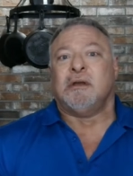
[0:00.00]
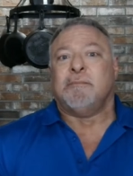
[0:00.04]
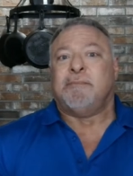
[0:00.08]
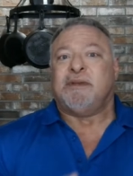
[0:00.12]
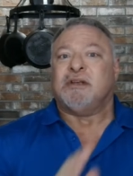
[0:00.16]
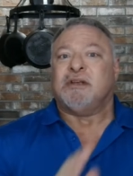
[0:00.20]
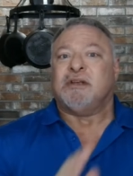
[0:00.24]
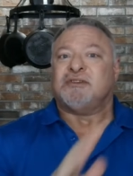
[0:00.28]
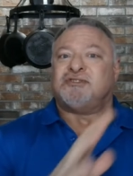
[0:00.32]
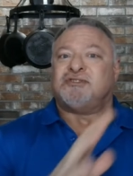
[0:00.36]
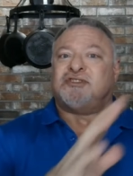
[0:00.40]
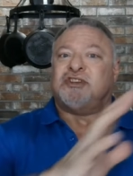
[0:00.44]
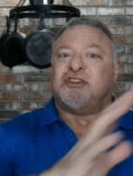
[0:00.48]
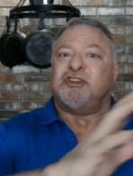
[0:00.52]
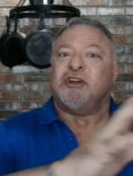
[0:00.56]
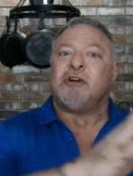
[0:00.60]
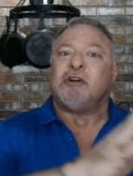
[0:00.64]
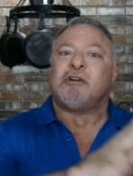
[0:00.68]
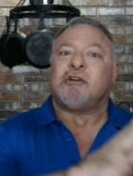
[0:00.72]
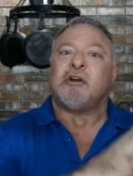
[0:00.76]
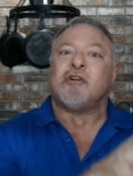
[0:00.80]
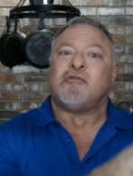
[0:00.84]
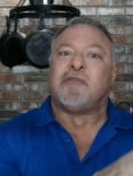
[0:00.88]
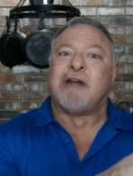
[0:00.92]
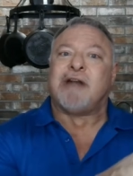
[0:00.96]
because the
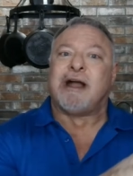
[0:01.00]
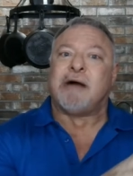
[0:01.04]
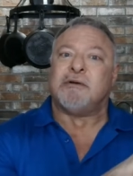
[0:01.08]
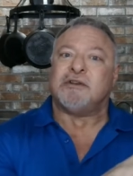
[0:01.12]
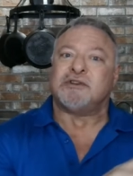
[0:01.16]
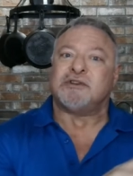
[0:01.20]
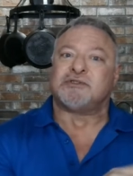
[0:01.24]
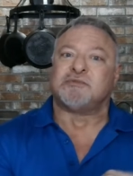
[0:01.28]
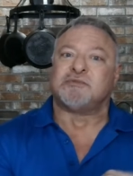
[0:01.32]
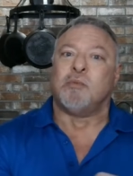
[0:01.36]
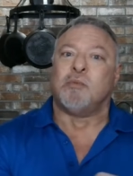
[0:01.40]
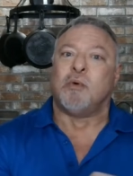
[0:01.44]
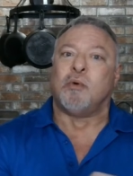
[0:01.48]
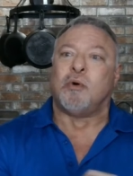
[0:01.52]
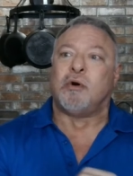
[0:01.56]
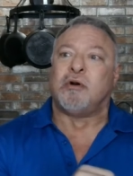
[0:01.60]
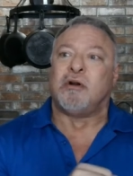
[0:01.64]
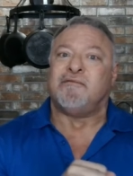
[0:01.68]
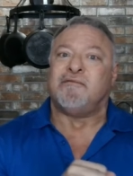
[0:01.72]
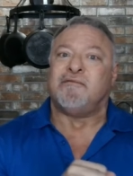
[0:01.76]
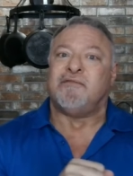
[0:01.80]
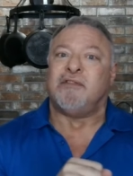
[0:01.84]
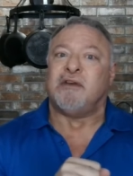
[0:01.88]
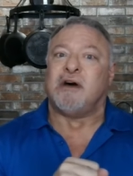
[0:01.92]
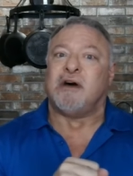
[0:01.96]
younger crowd is
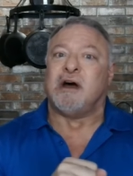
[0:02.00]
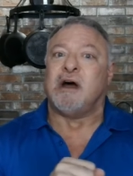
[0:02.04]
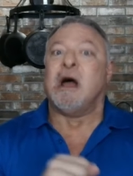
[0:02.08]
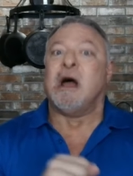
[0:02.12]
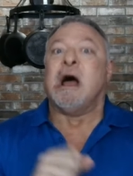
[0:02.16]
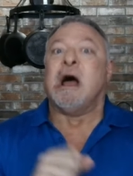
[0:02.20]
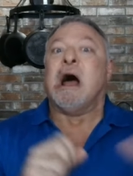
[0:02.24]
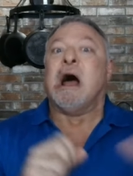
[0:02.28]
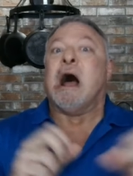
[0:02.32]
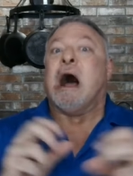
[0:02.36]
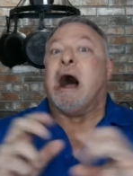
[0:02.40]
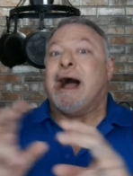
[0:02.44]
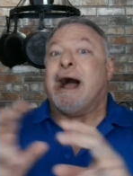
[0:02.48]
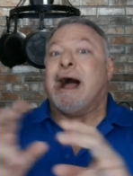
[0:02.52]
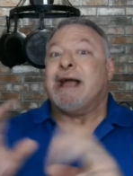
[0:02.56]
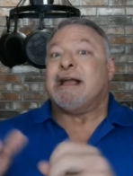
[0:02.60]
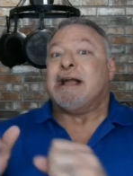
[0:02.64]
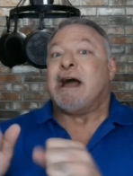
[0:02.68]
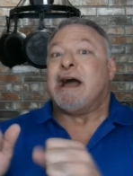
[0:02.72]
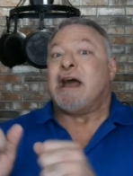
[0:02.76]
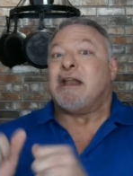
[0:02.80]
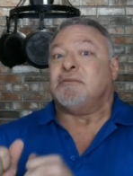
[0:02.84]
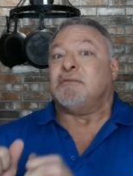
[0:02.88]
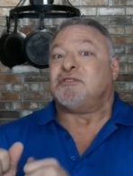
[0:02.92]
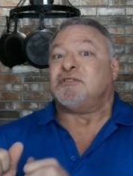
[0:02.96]
more of the, I
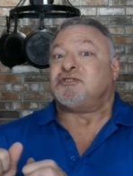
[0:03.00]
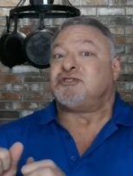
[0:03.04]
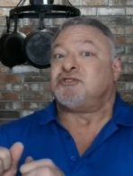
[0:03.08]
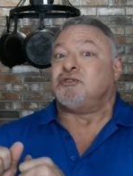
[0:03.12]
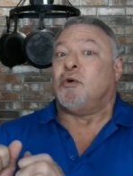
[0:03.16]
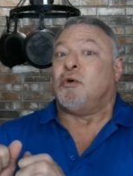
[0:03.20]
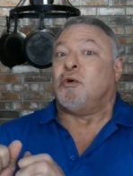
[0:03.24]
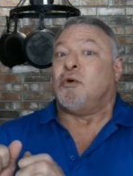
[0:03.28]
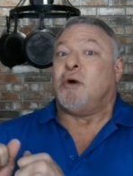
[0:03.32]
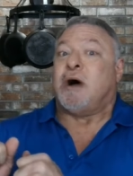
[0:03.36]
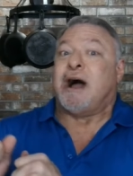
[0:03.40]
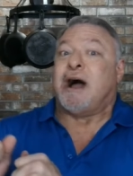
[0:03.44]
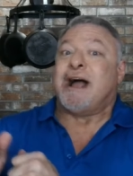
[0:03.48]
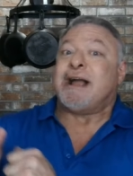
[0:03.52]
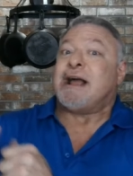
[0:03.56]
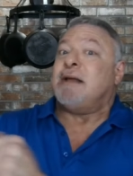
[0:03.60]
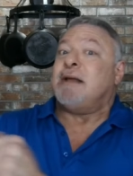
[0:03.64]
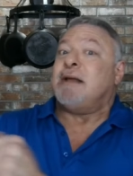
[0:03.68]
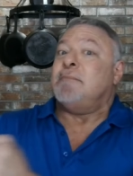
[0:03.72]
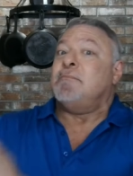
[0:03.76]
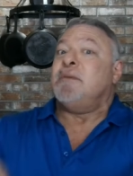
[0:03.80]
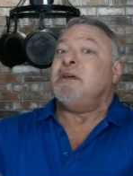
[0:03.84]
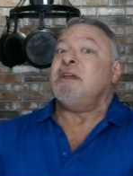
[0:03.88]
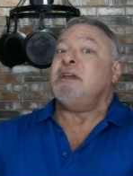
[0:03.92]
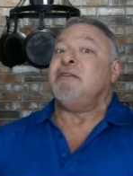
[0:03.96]
got
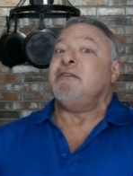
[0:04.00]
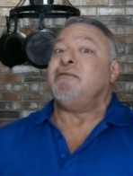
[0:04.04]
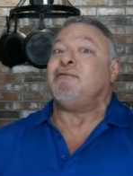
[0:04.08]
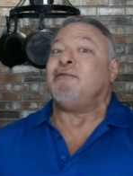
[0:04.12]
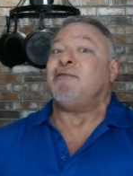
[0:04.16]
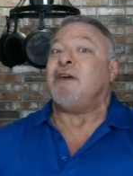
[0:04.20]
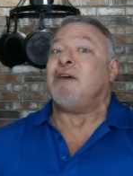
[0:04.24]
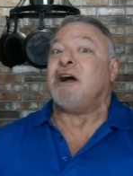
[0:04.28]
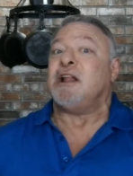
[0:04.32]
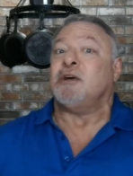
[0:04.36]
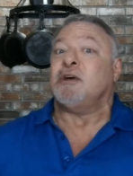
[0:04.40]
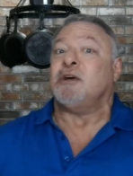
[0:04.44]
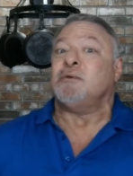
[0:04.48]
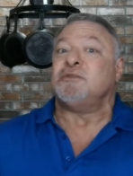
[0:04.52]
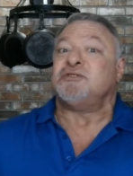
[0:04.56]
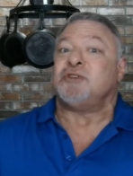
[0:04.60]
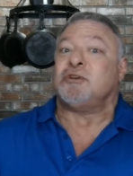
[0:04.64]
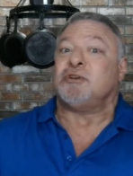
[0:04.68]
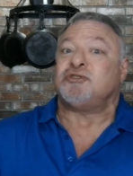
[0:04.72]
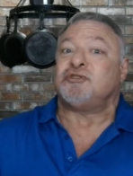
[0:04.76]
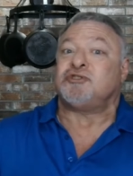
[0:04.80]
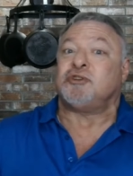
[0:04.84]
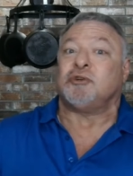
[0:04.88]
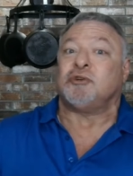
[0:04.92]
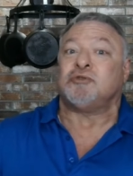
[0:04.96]
a million followers
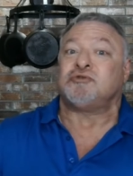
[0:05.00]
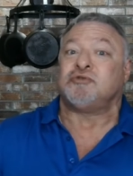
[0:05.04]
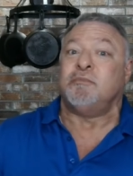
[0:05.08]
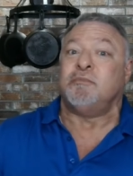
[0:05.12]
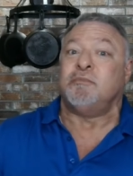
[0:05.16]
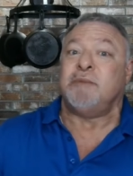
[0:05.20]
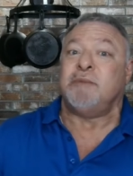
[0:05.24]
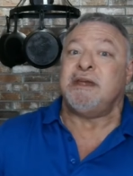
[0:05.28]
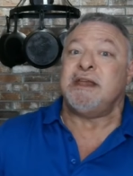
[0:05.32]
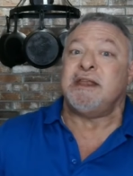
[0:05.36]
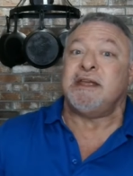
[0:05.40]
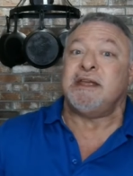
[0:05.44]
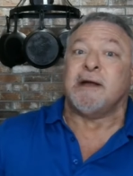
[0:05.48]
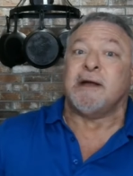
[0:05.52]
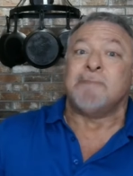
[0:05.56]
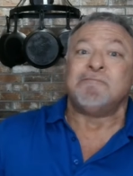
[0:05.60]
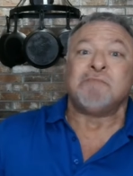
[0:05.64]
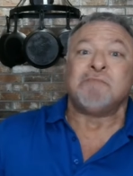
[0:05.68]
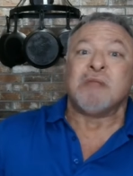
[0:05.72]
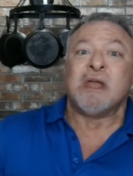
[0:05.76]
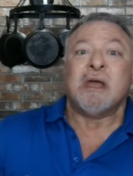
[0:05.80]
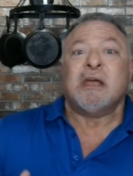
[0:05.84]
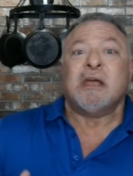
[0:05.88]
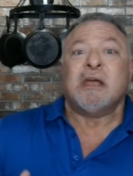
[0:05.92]
on social media.